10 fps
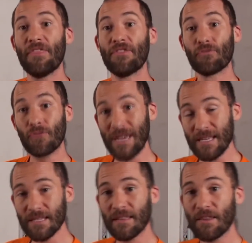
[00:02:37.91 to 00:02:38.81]
The
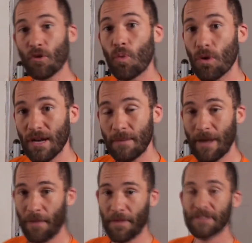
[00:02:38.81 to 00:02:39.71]
reason that they're worried
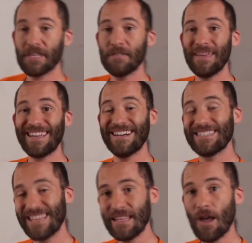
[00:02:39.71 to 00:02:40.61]
about this is
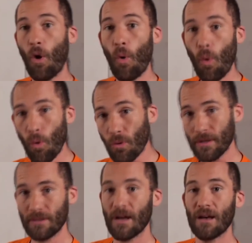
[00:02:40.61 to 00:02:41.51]
because in the
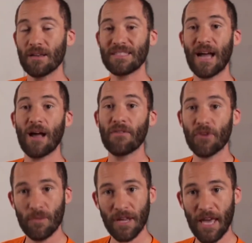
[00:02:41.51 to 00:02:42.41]
old style of
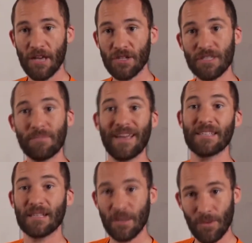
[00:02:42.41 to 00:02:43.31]
communications,
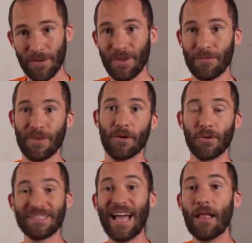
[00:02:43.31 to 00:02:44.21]
basically with
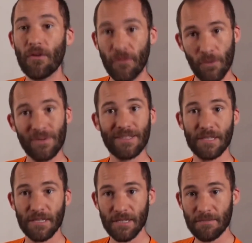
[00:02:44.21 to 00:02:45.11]
old telephone
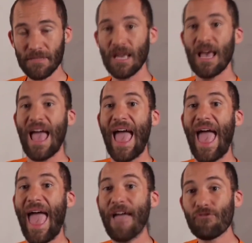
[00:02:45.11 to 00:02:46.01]
systems,
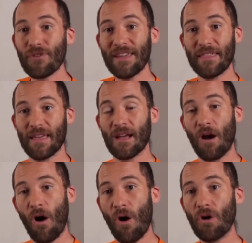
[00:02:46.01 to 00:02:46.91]

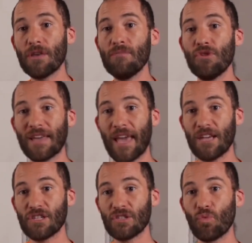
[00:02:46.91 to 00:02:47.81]
all
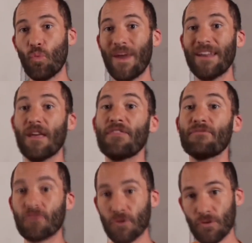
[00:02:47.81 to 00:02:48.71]
communications went
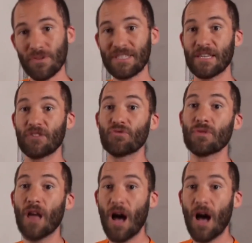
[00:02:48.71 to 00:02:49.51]
through central